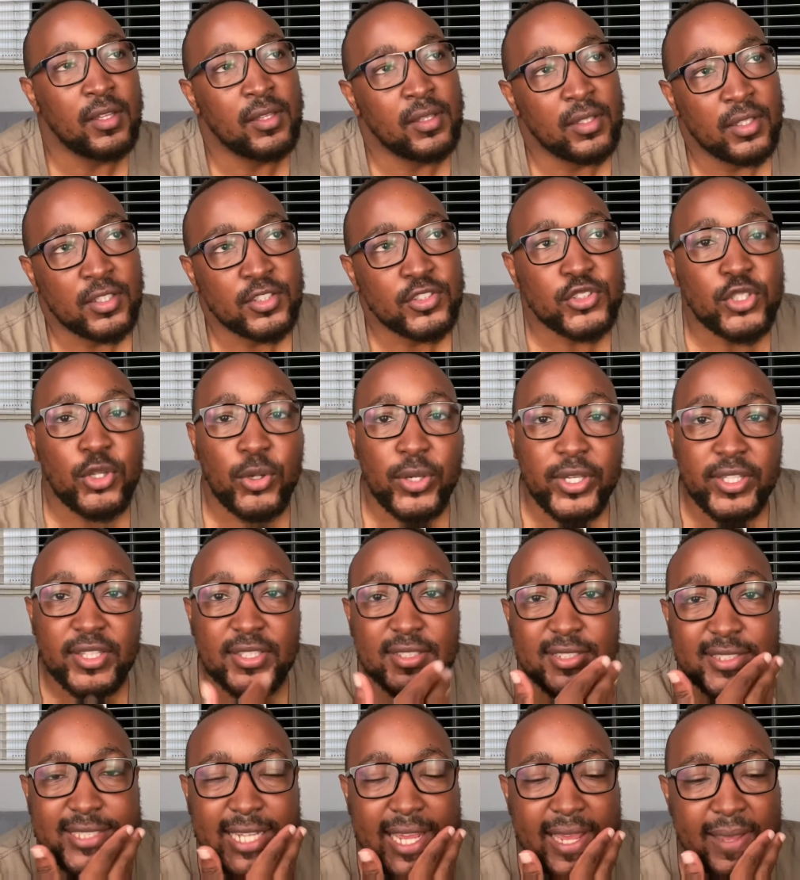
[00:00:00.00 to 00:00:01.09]
So in this
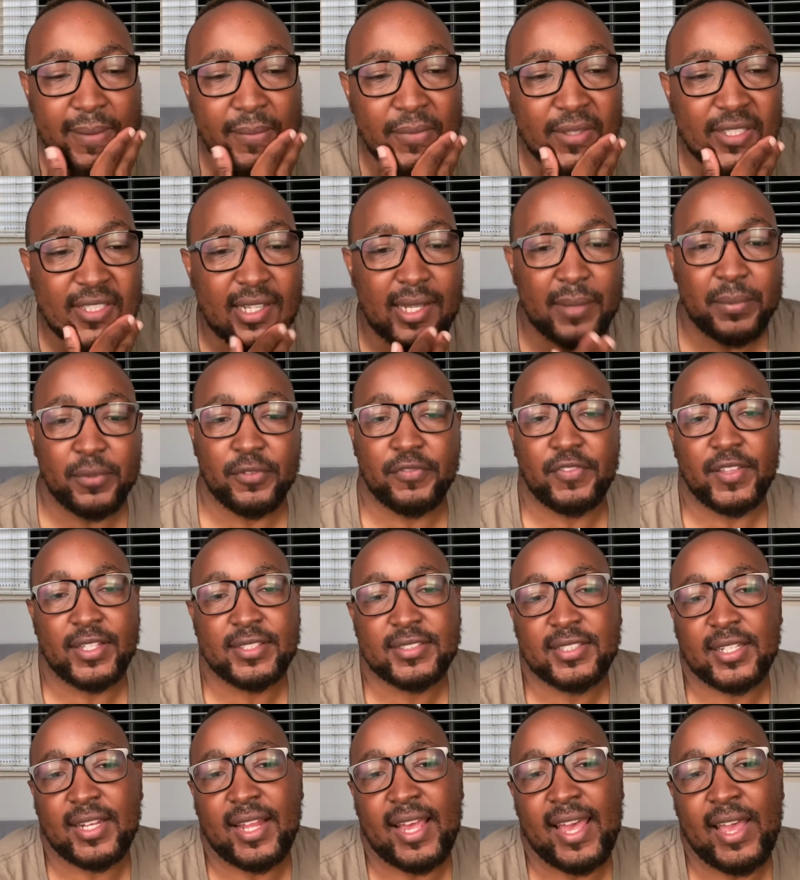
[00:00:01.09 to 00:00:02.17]
time, there's a couple of things that
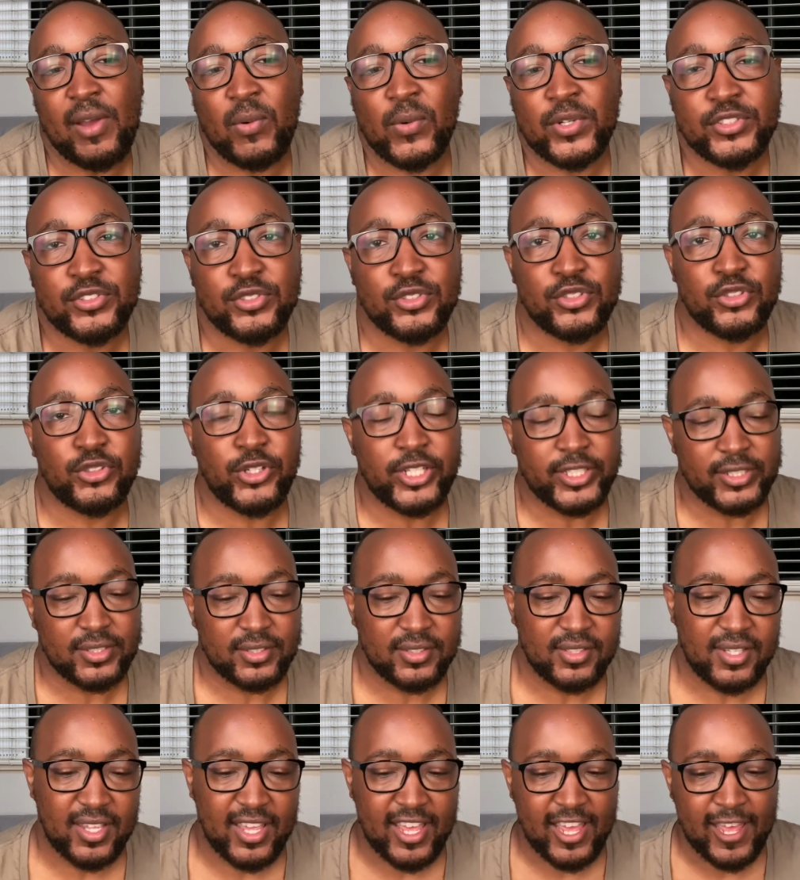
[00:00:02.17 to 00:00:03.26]
I want to stress.
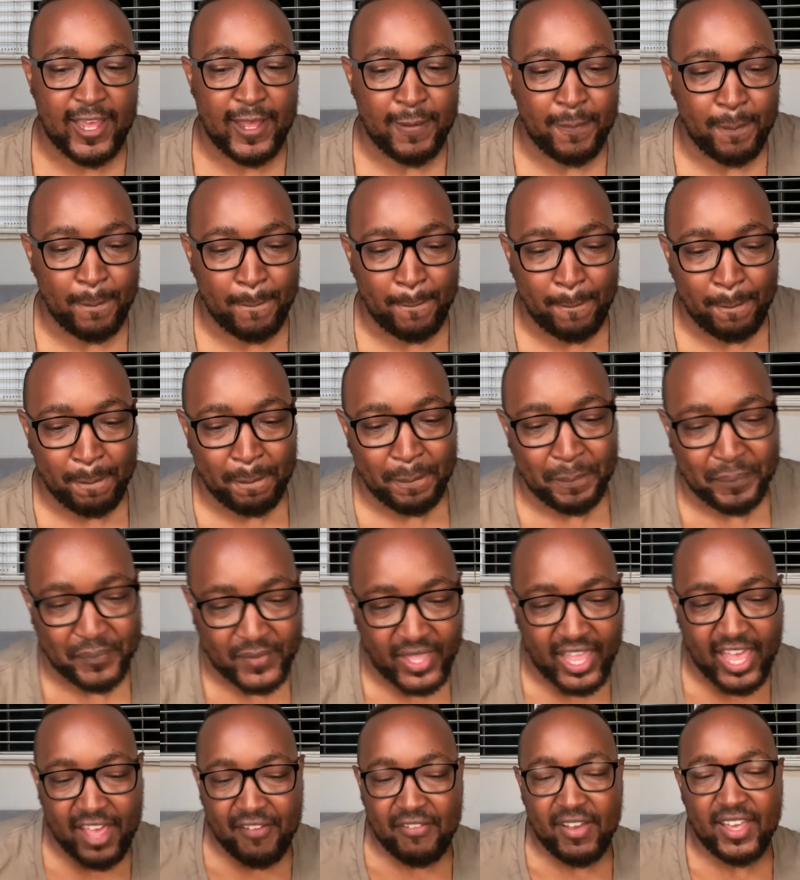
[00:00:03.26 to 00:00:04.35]
I've
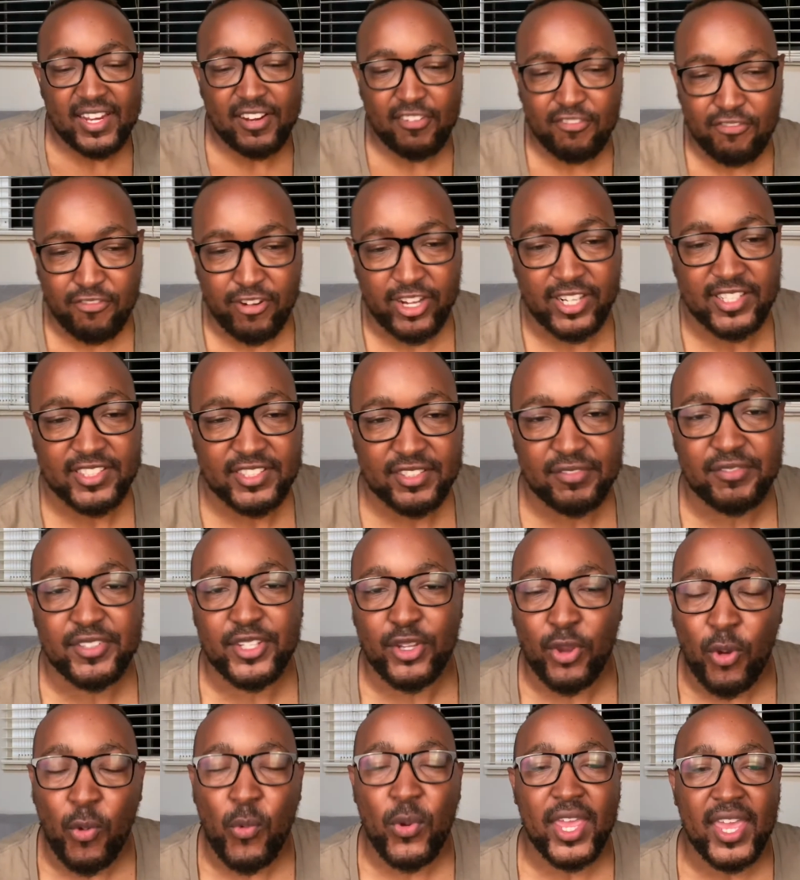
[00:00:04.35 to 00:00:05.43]
had a relatively
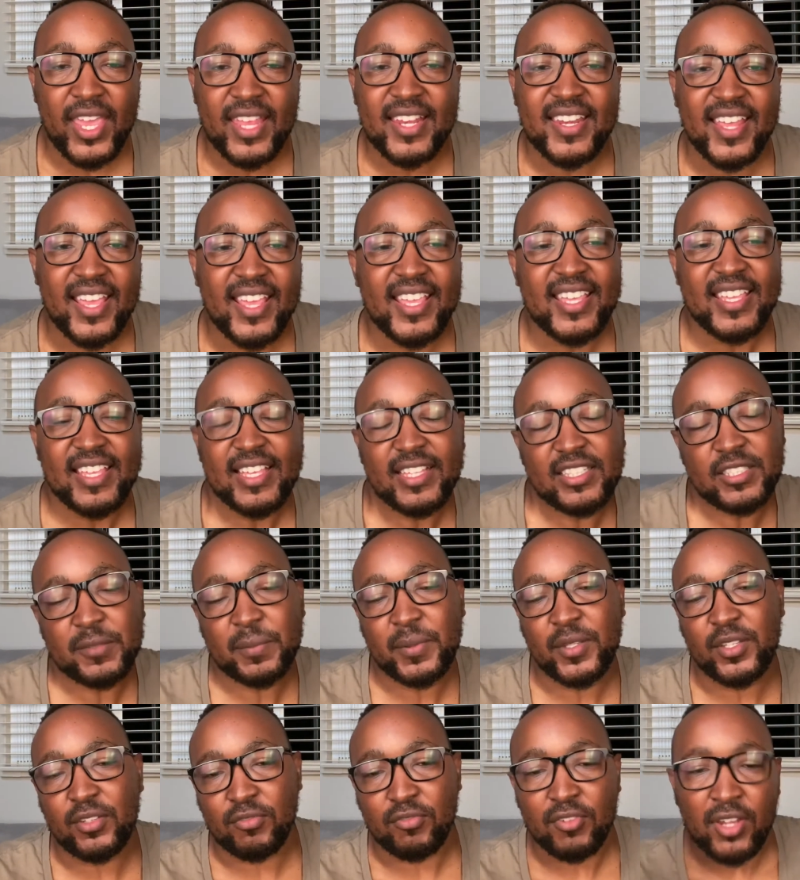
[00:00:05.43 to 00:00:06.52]
okay day. It's
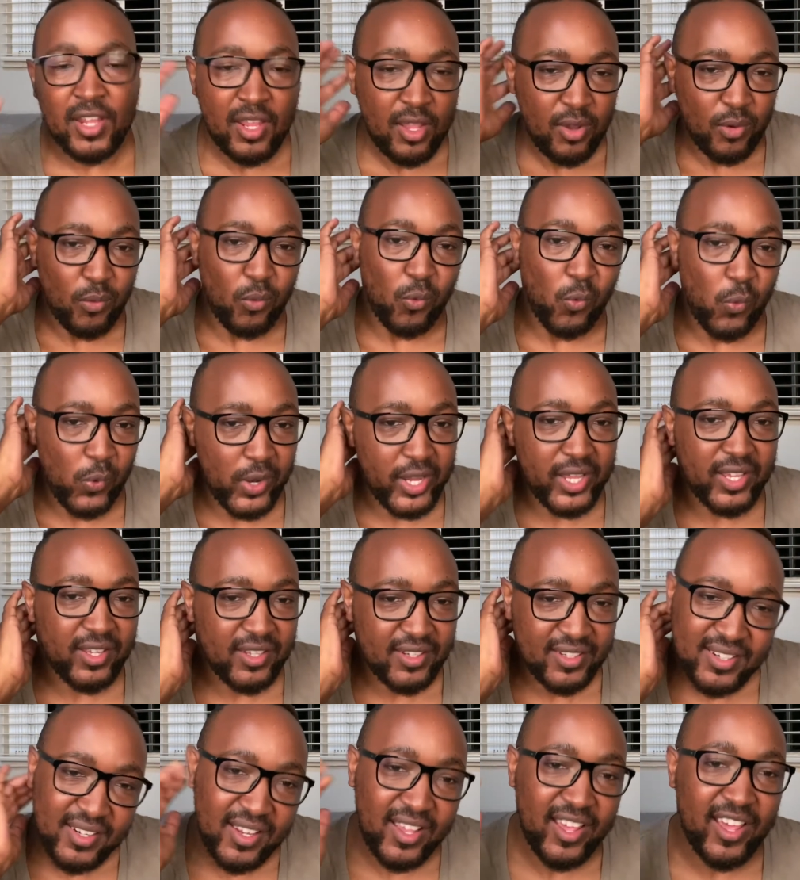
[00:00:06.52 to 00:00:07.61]
been weird,
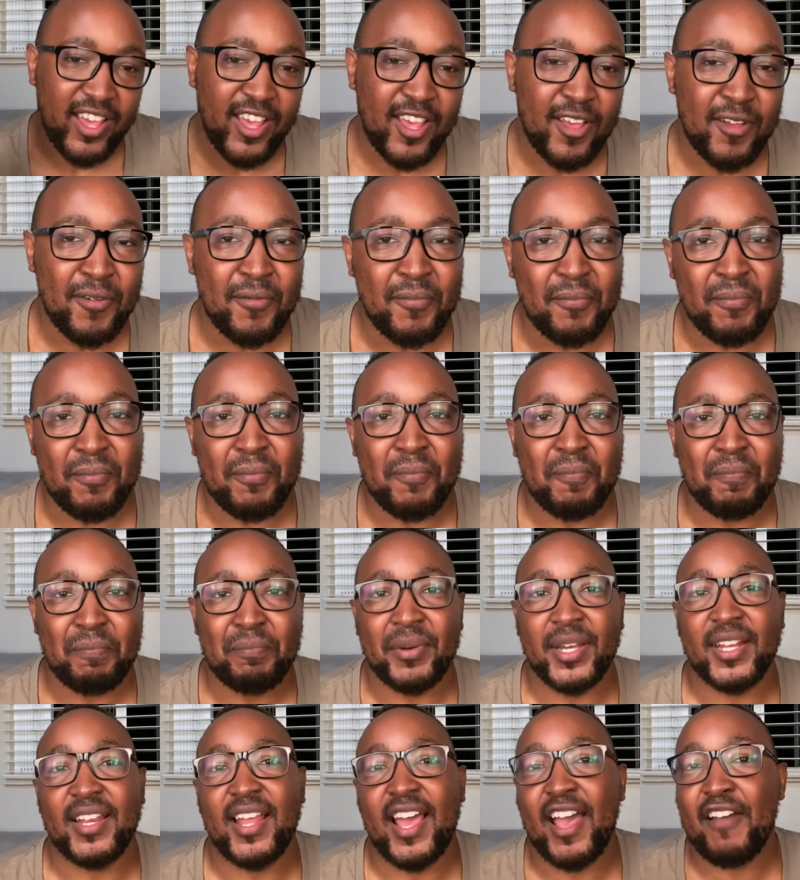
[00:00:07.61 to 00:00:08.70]

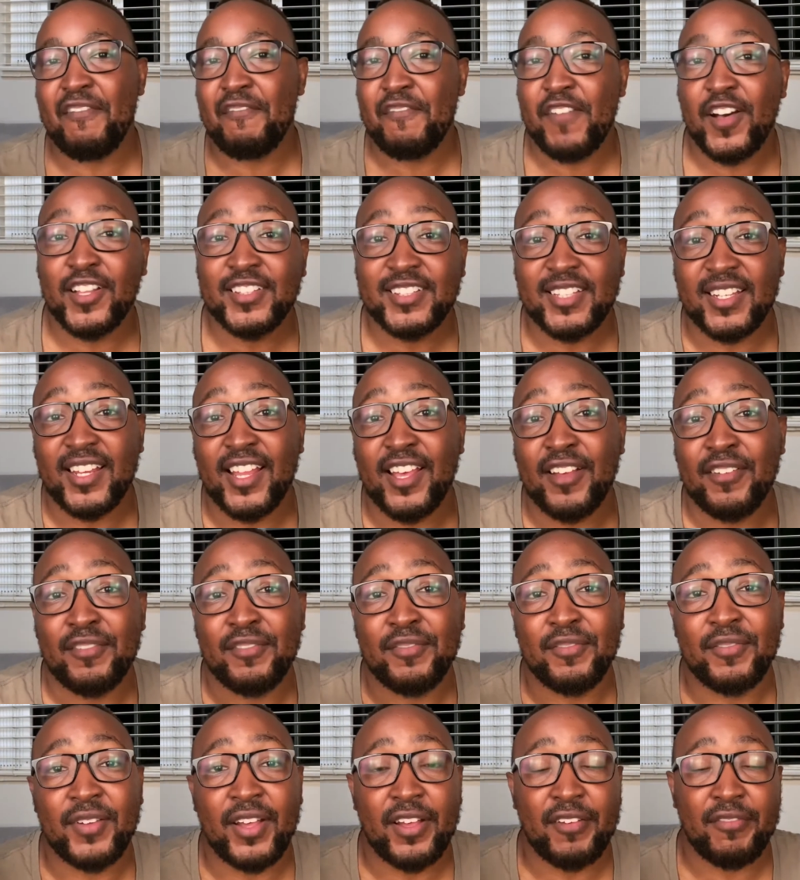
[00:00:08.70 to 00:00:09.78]
but I felt the love,
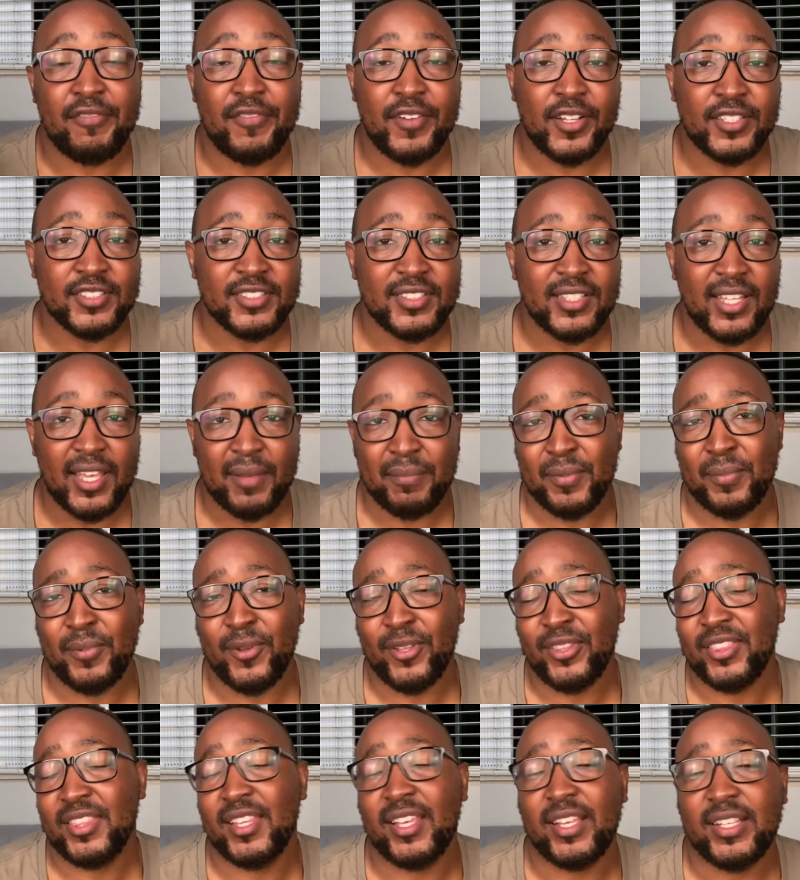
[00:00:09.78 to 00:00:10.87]
I felt the happy
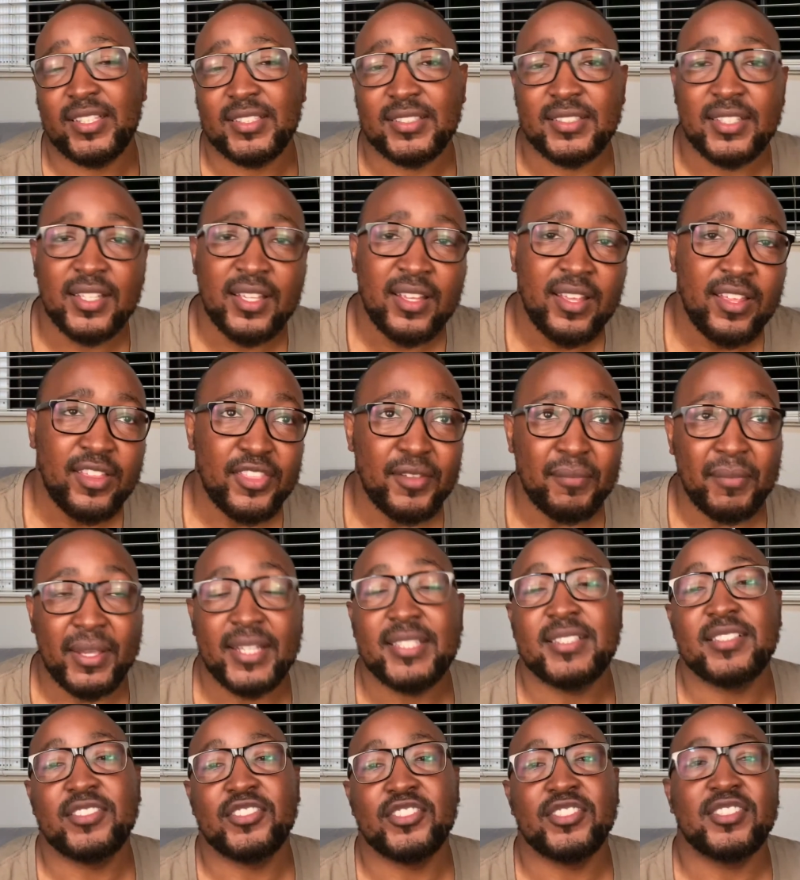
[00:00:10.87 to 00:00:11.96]
birthdays, the
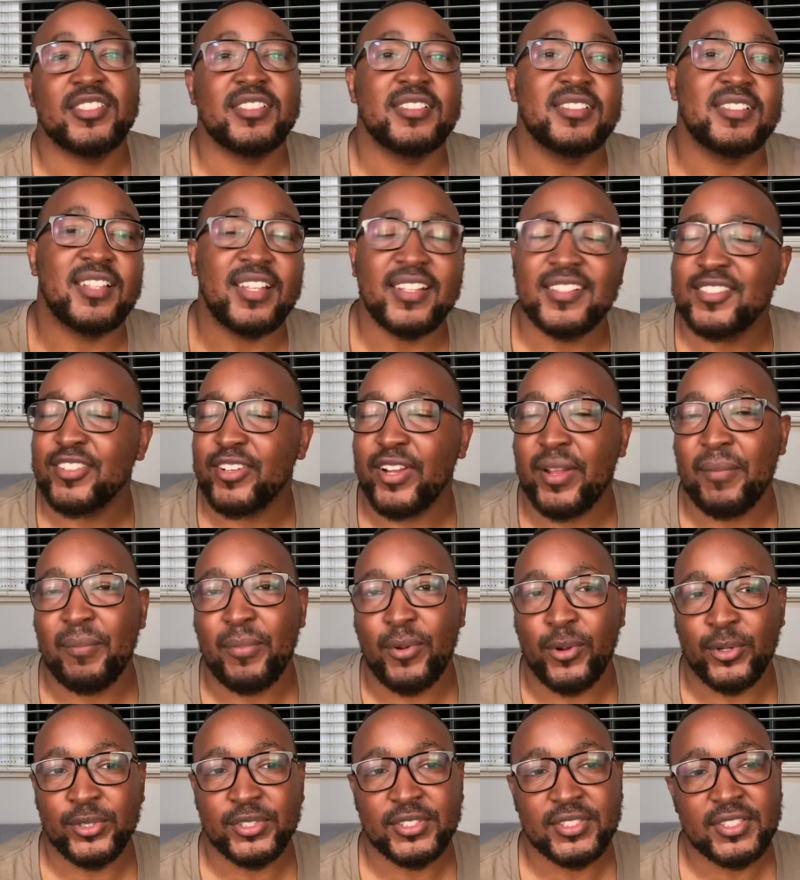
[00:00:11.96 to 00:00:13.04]
messages, the Instagram
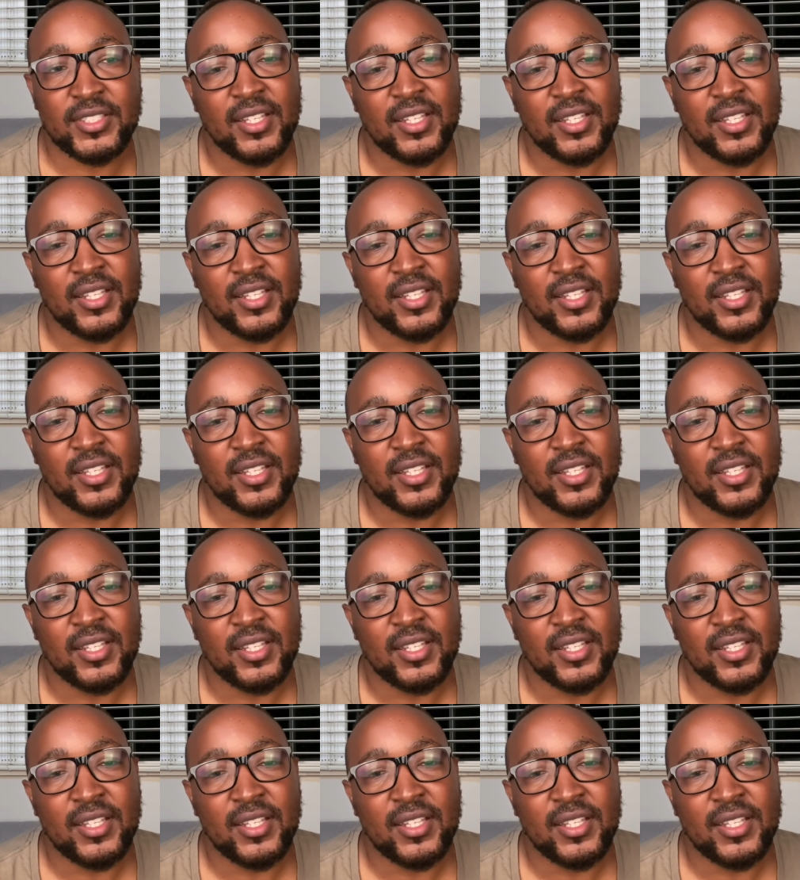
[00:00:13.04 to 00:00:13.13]
posts.